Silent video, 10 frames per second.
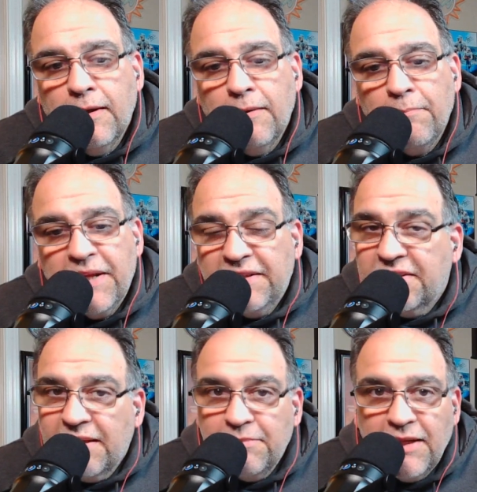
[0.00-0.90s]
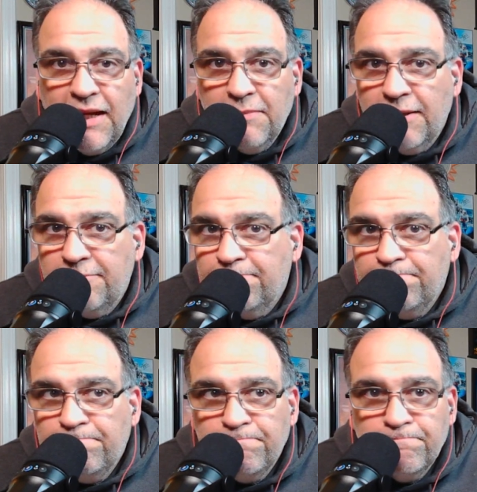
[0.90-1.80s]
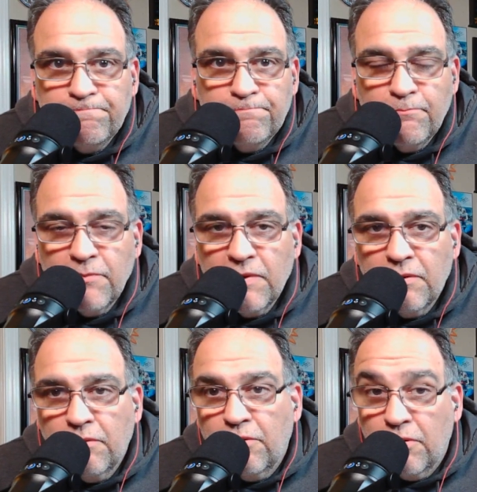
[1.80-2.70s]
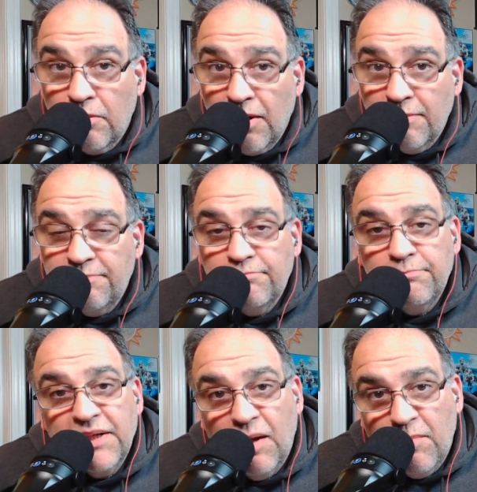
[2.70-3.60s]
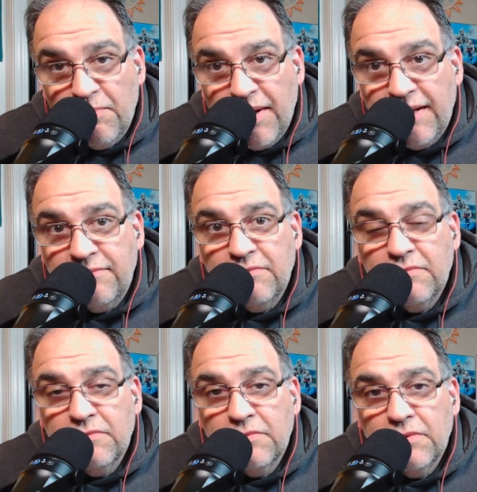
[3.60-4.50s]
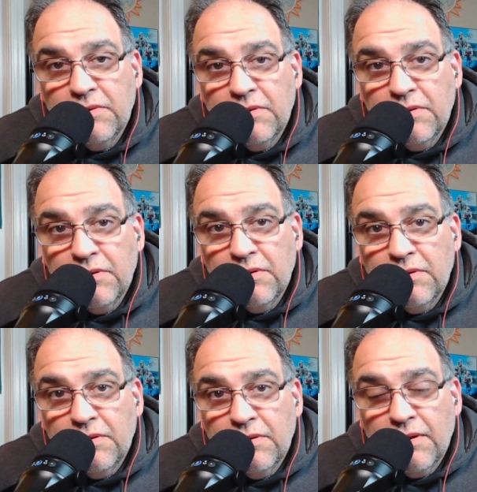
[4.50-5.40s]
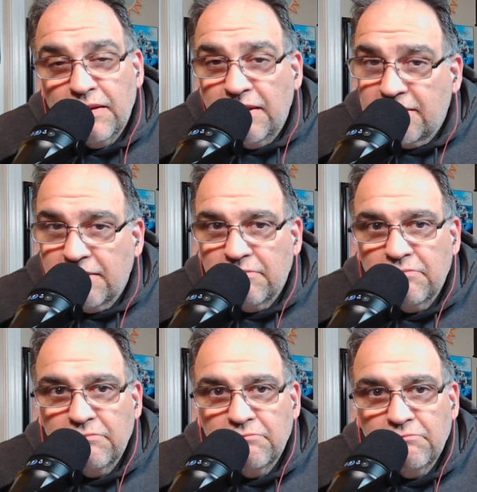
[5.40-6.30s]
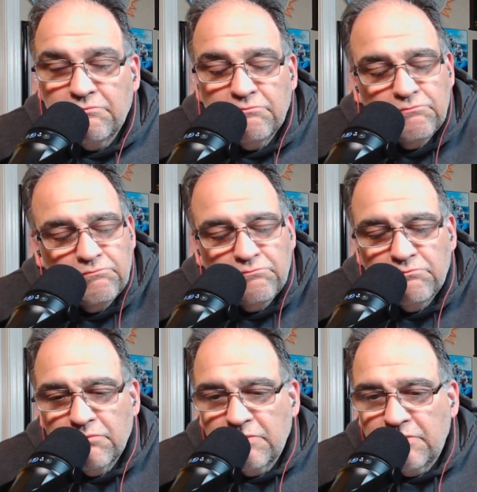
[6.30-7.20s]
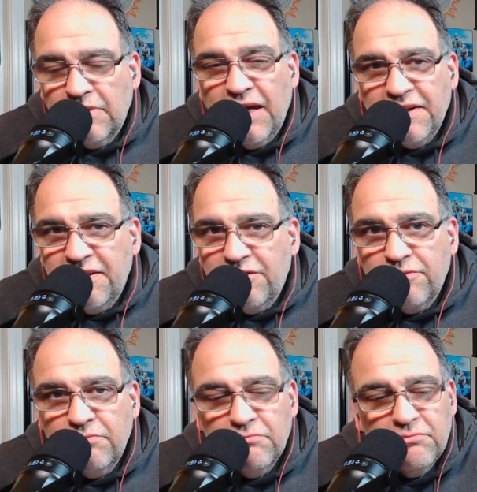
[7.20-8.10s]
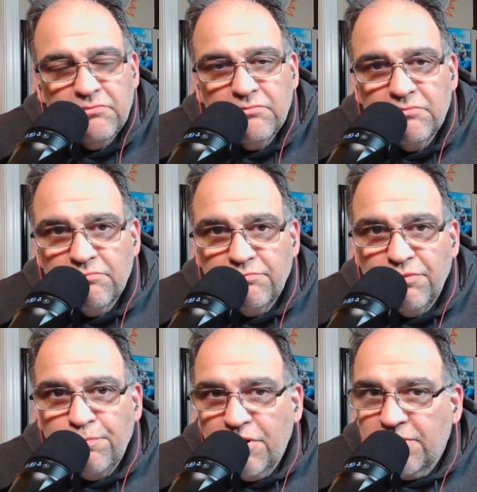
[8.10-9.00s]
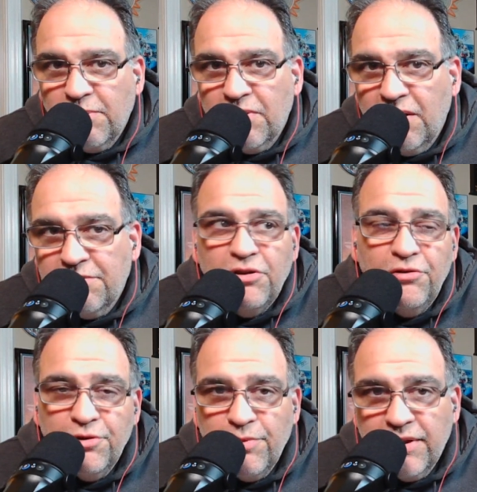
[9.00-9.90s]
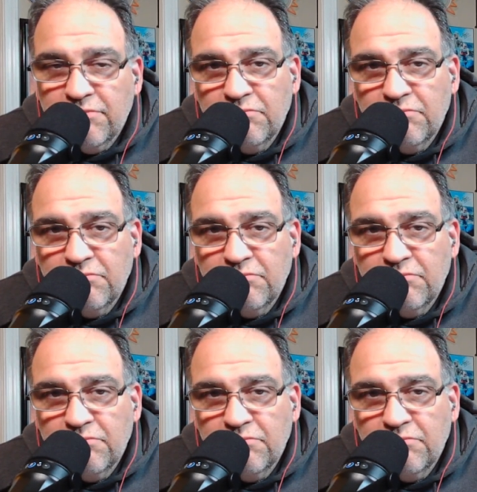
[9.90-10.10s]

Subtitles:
But at the same time, man, grow up, become a man, and listen. You got an issue? Put on some gloves and go in the ring.